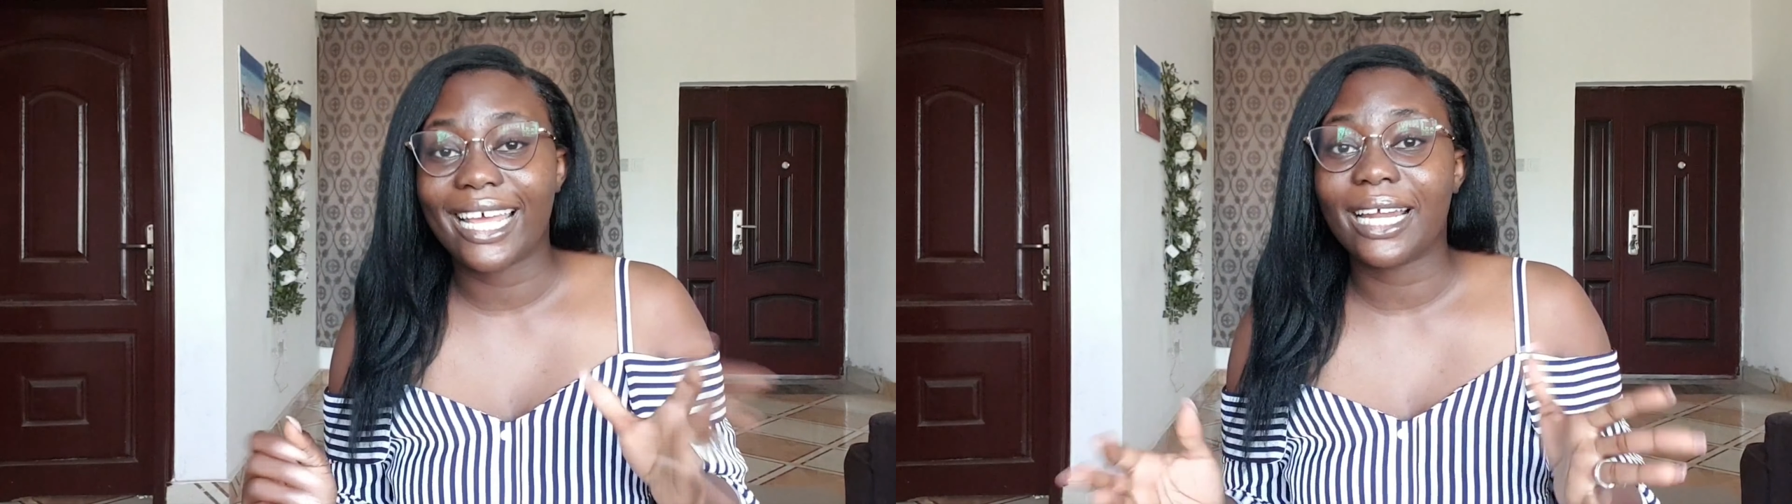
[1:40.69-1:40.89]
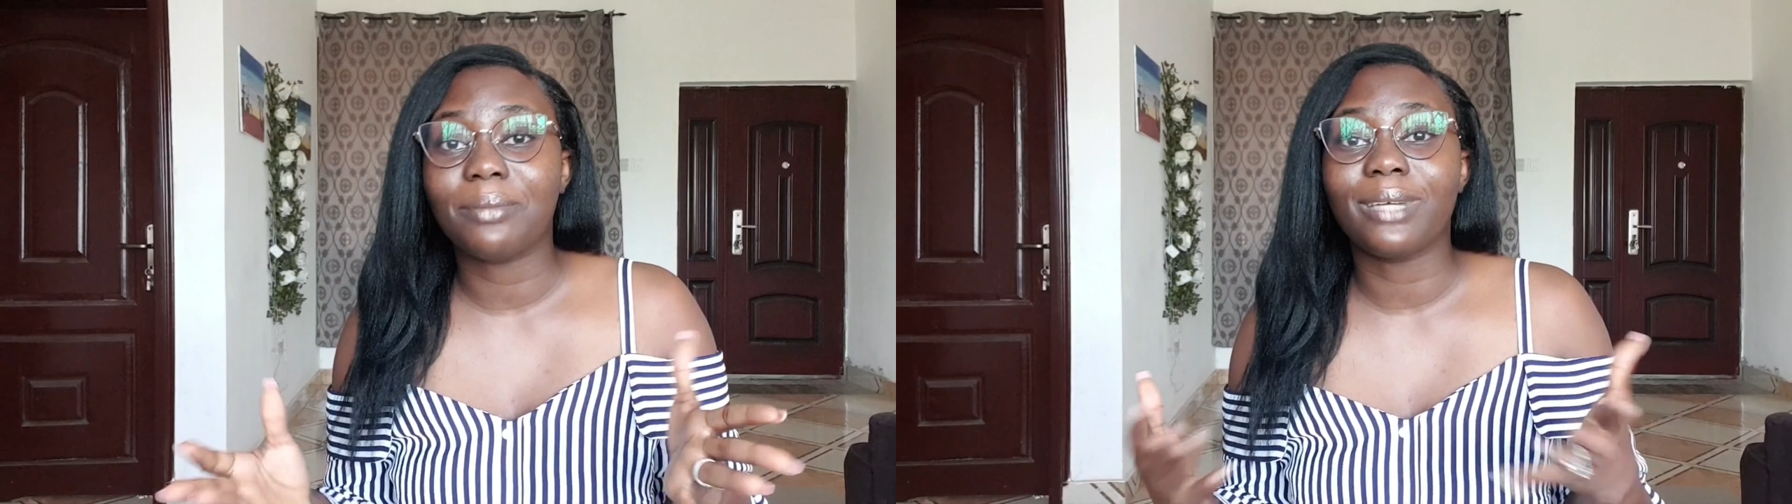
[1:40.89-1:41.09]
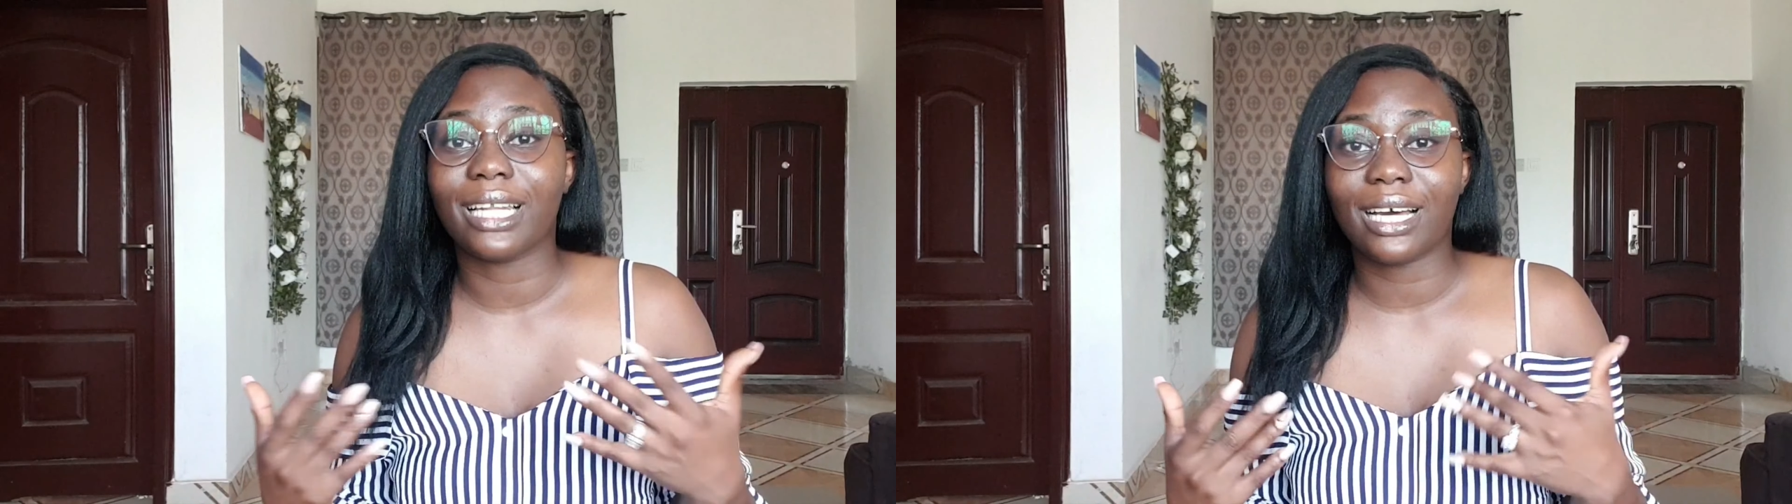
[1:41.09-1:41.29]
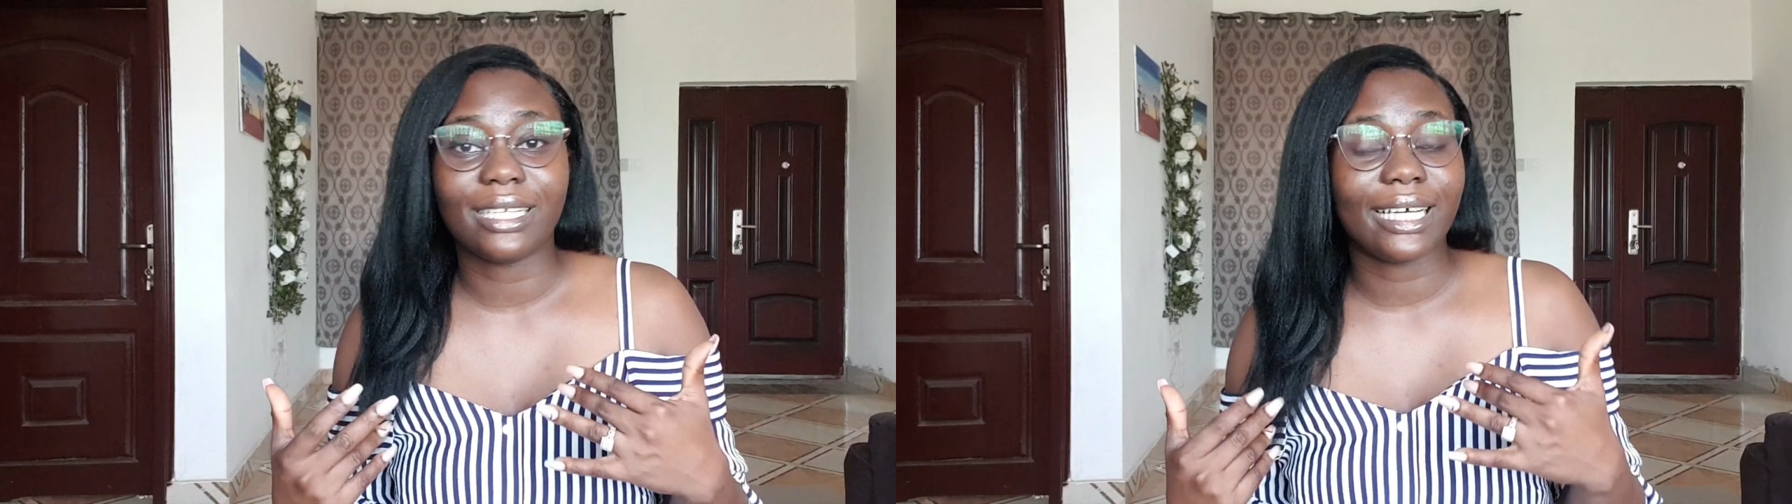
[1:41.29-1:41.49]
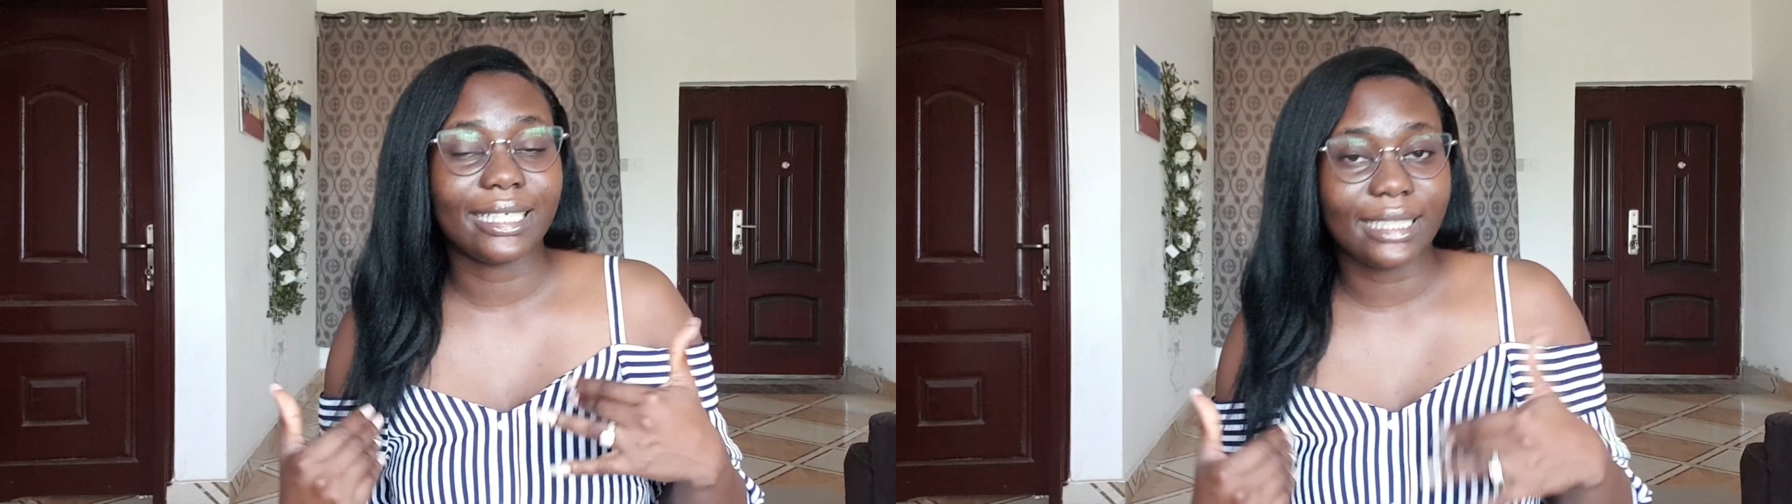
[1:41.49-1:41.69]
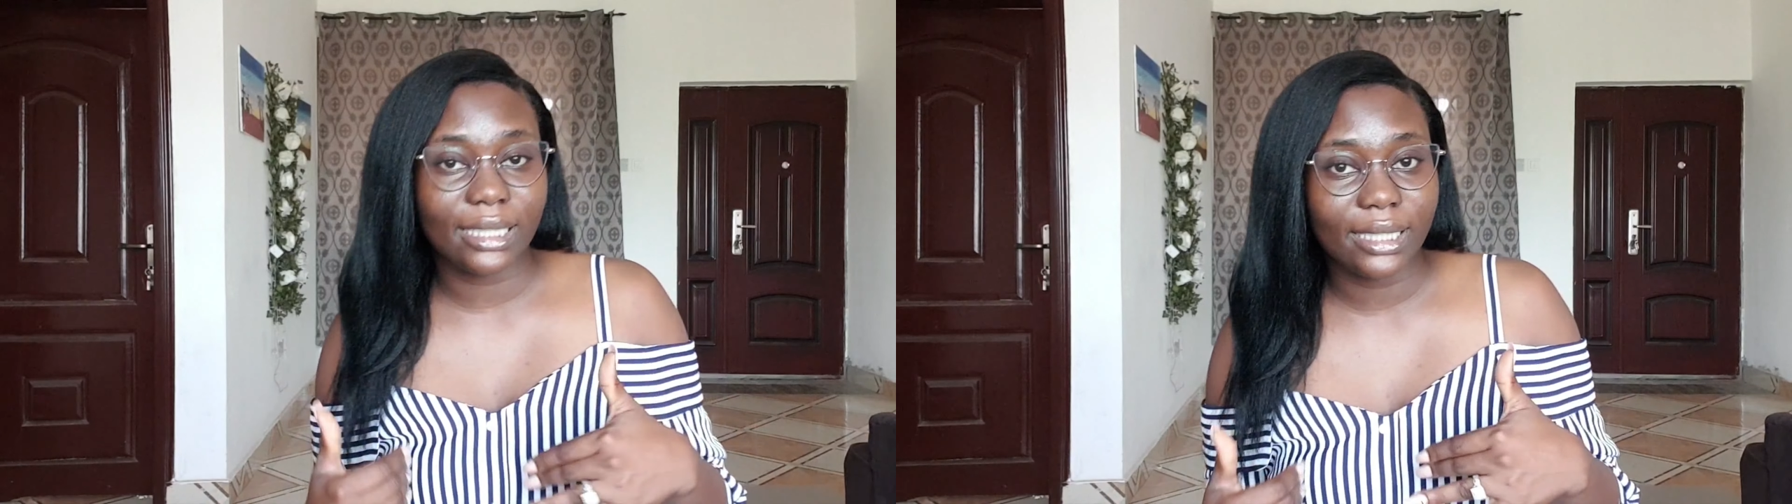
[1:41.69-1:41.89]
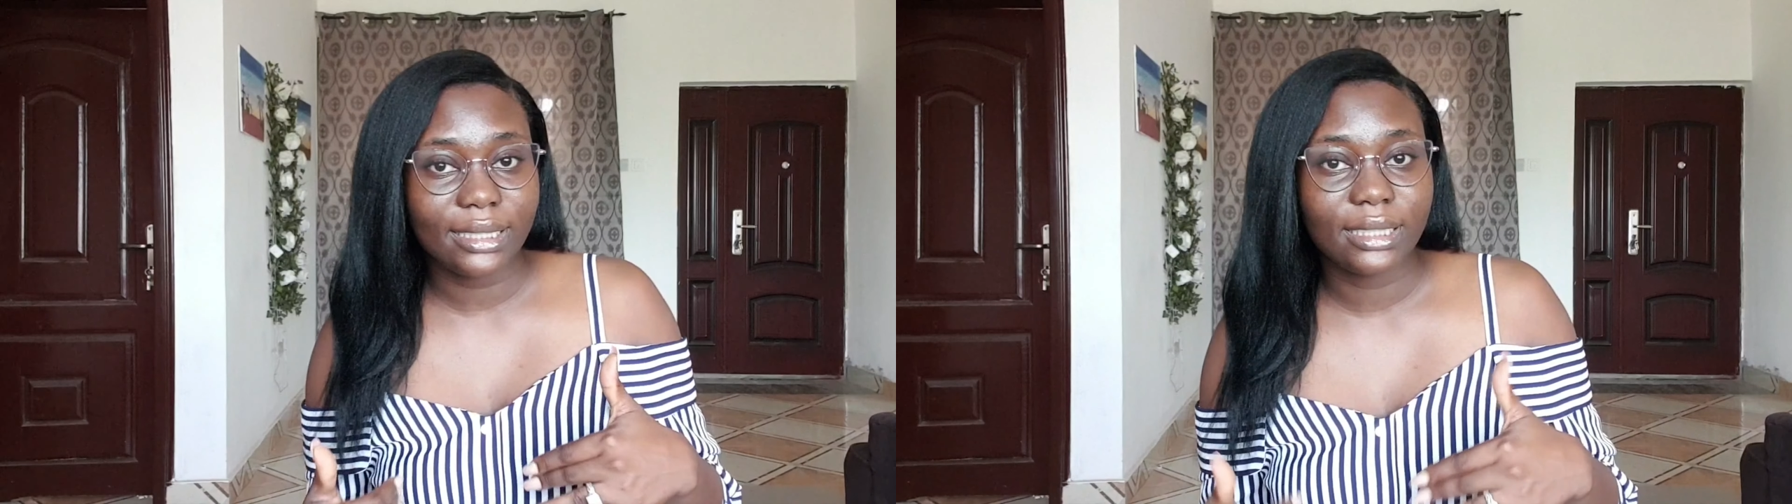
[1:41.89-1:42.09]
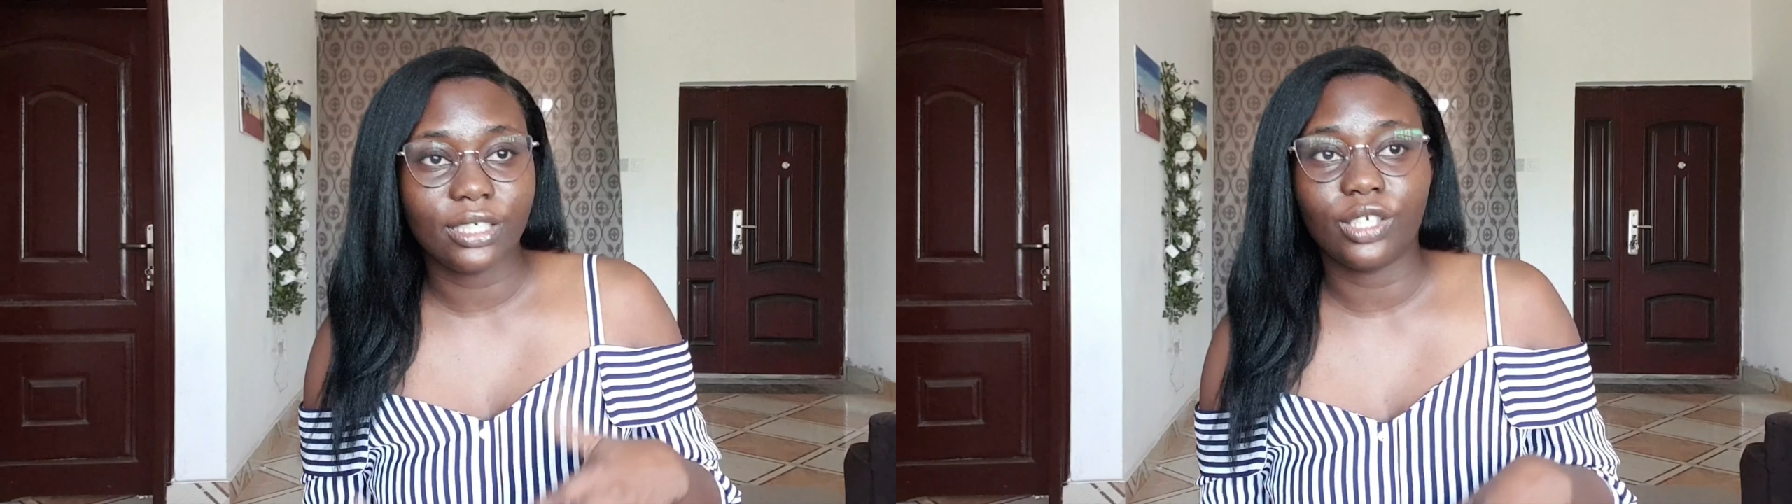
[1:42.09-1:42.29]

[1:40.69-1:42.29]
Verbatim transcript: and I'm glad I did it.